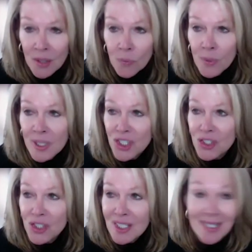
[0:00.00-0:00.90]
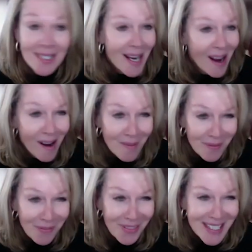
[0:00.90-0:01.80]
which didn't have
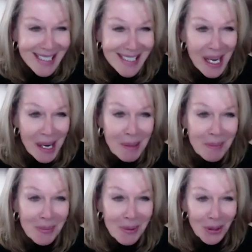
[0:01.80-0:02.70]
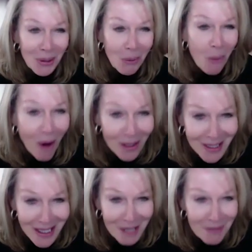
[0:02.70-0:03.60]
the same
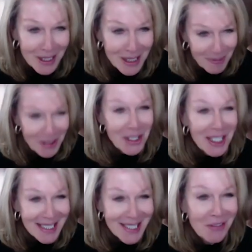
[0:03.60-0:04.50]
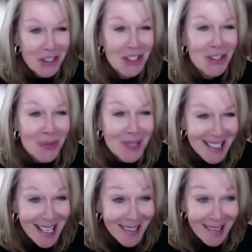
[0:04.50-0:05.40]
quality of experience that the students
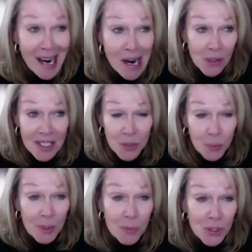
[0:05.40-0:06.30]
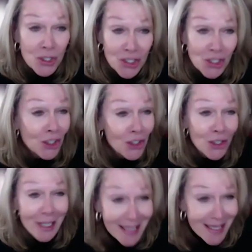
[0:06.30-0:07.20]
get now because we were just
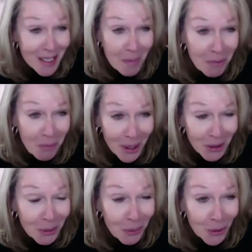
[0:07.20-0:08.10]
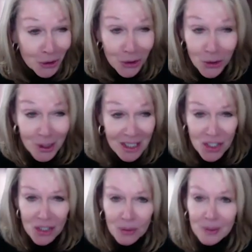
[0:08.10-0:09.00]
learning some of what right. you were alluding
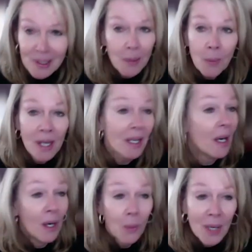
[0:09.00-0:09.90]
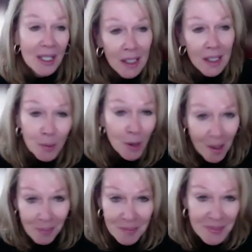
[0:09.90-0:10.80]
to like what what kind of
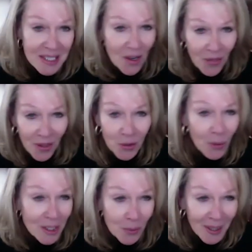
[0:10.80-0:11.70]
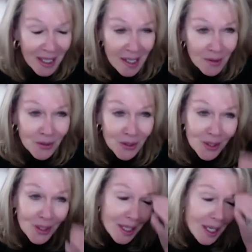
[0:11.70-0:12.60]
problems are they going to encounter
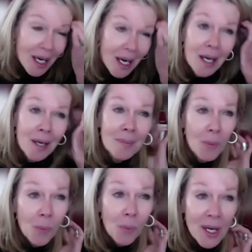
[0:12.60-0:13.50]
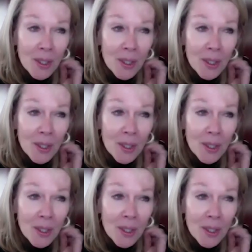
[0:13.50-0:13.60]
right. um, what